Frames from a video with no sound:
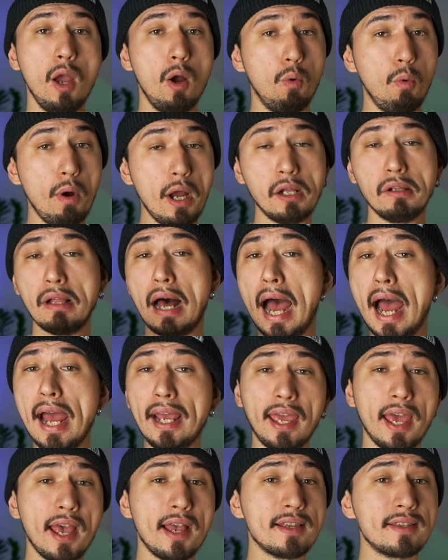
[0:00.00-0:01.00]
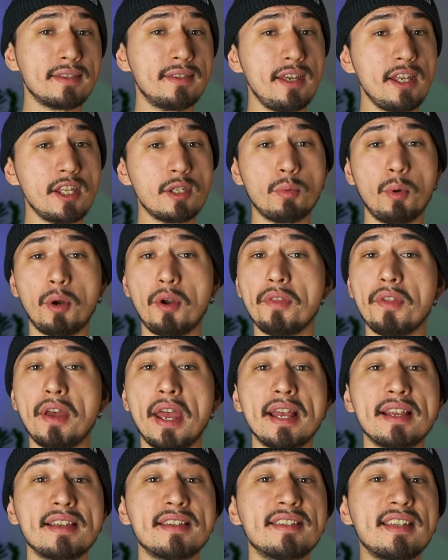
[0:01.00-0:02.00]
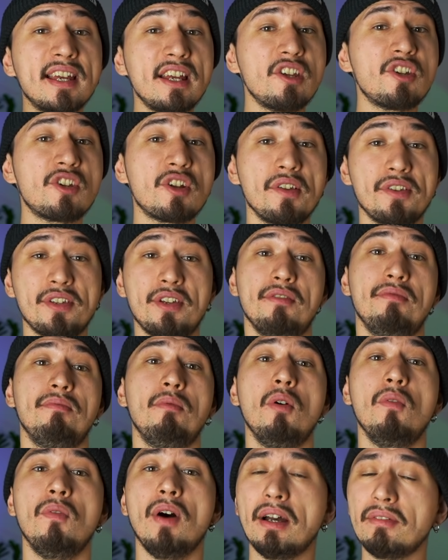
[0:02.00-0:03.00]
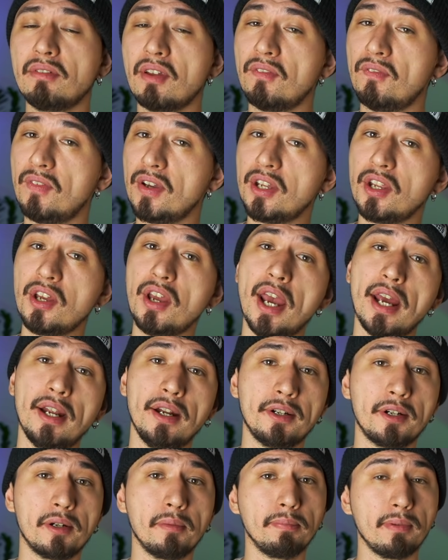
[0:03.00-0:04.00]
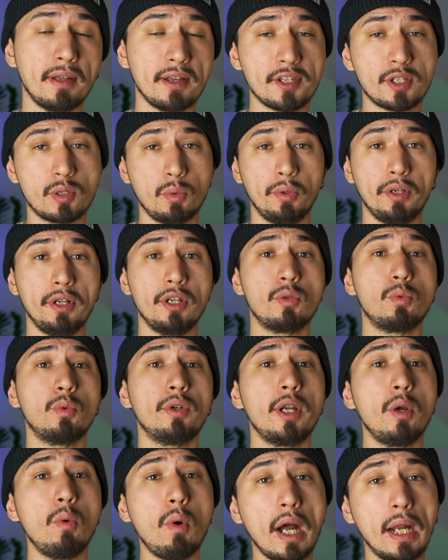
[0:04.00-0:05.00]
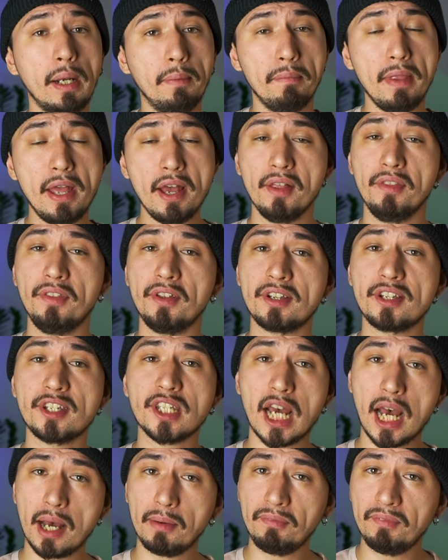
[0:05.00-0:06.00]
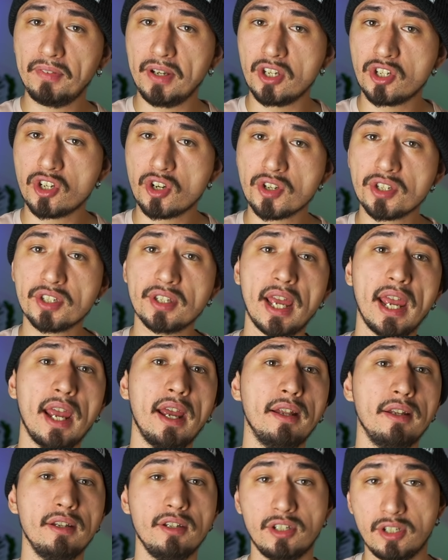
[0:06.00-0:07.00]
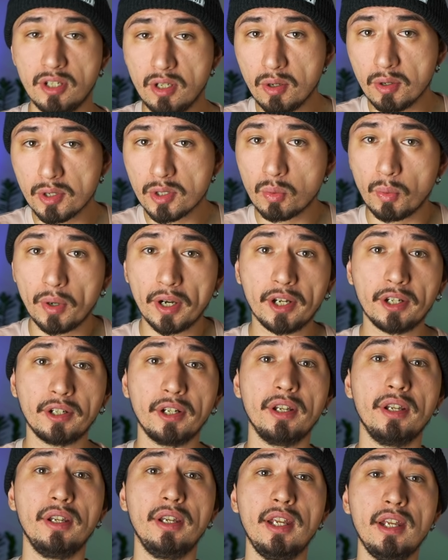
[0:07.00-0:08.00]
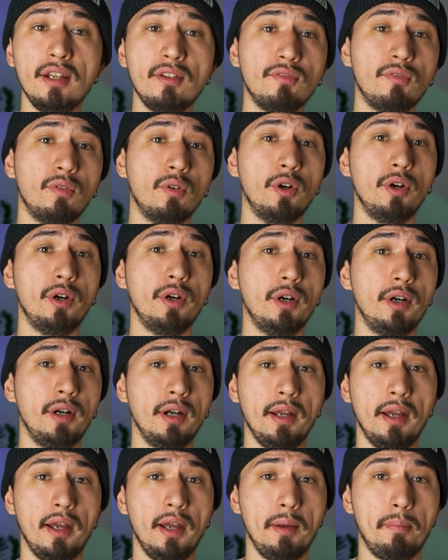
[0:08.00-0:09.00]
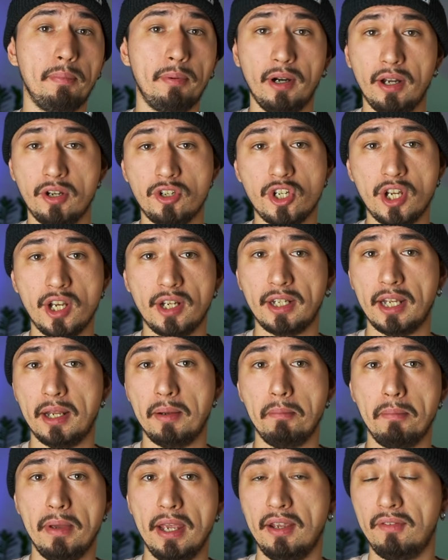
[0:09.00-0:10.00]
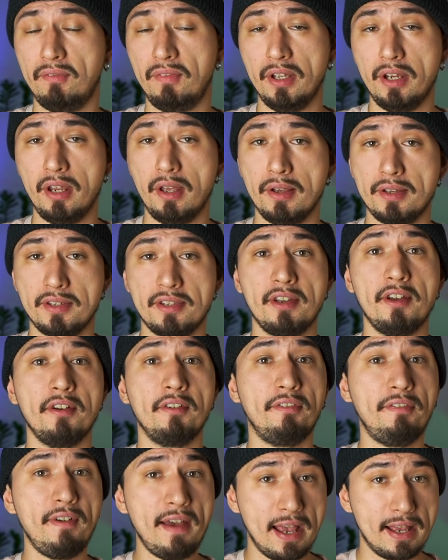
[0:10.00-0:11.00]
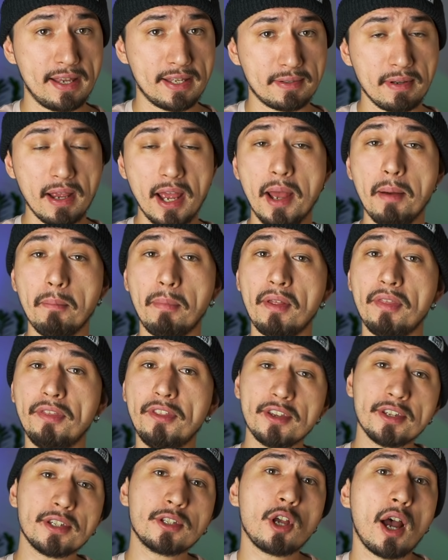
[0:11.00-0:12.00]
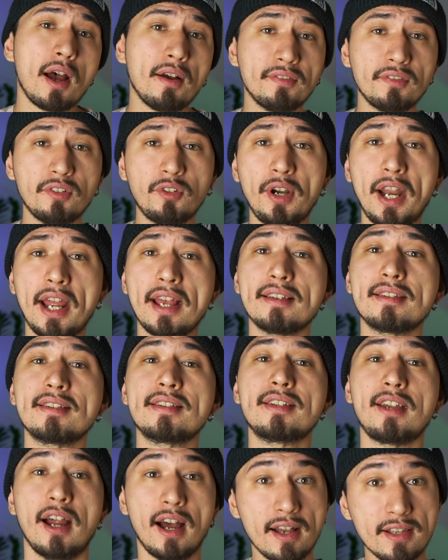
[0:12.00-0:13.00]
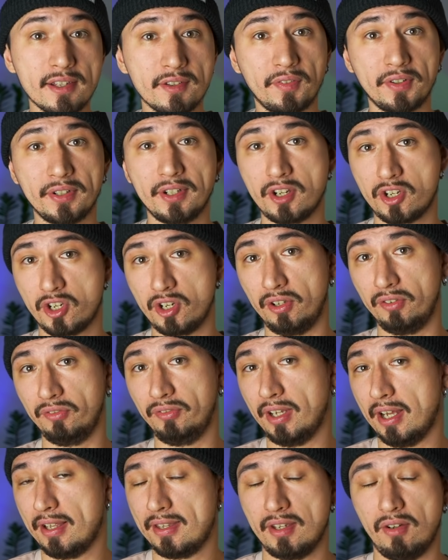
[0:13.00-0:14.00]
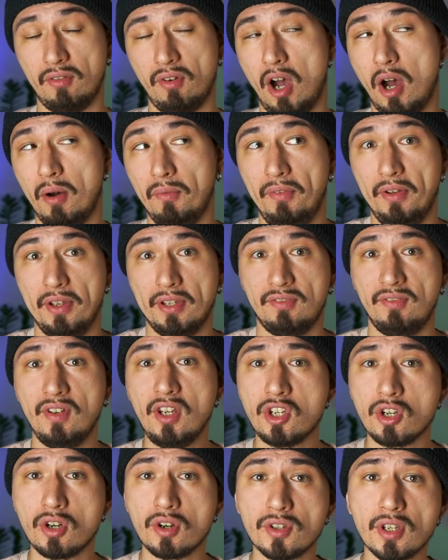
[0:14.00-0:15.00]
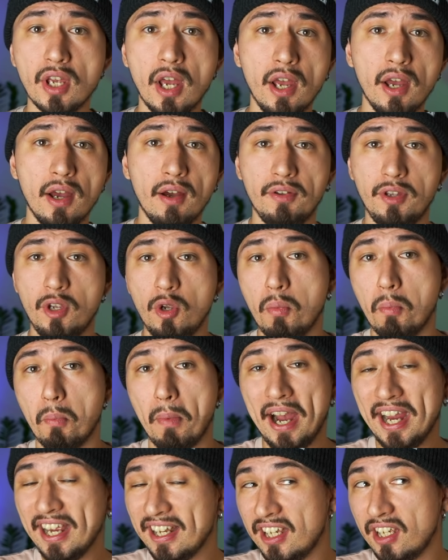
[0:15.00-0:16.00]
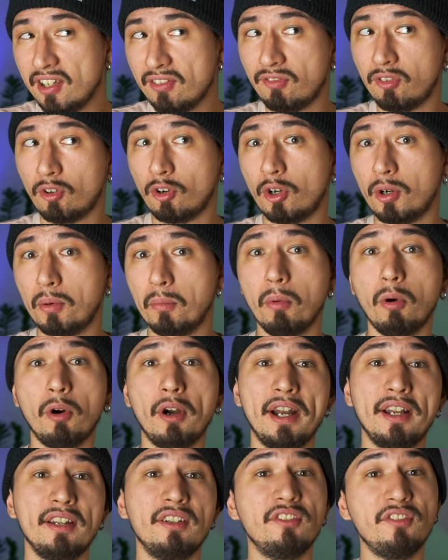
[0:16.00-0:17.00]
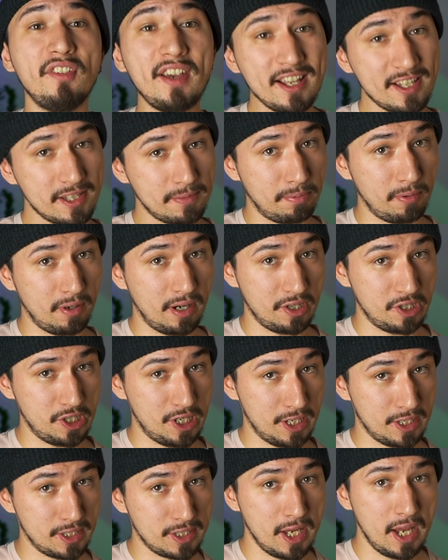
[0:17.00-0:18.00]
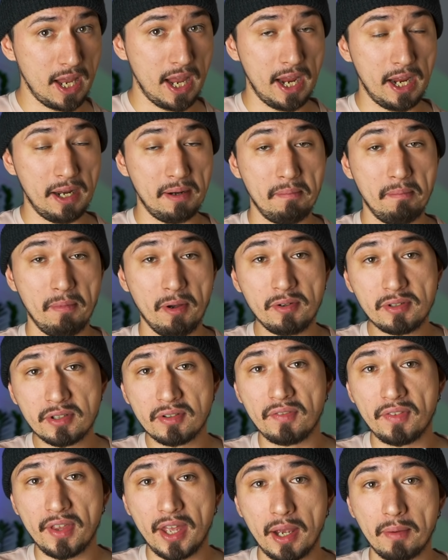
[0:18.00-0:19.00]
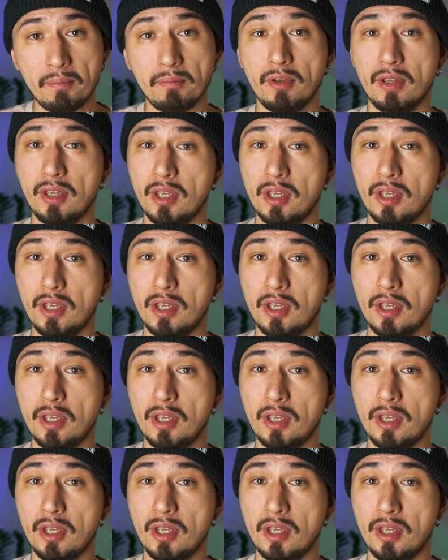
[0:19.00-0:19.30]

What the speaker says: Well, I guess these were the essentials of Movavi Video Editor Plus 2021, the top features and tools we're gonna need for a project and make videos fast. But this software has tons of additional not-so-obvious features you might need for more advanced projects, and most of them